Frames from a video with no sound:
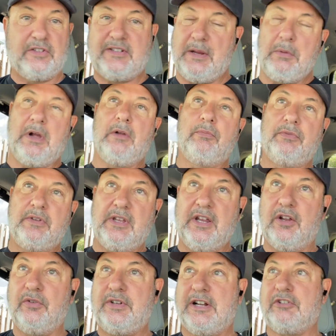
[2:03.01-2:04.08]
You say, well,
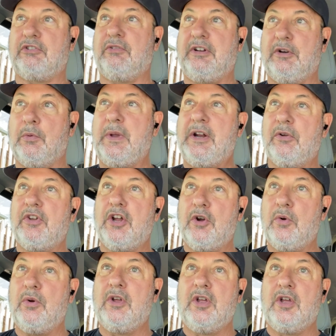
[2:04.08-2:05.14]
Dr. Greener, we don't
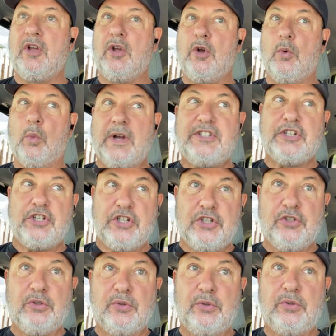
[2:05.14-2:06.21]
know what to
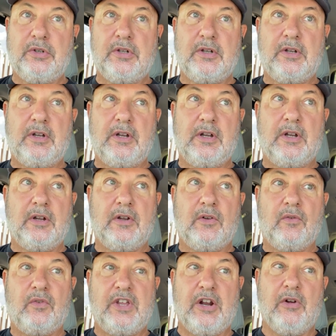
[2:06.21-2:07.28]
do.
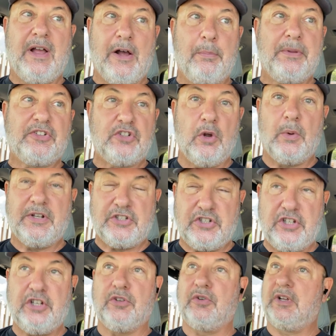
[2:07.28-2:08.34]
Help us know what
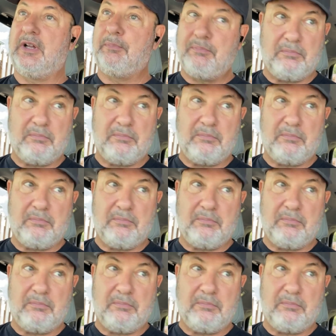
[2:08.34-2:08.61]
to do.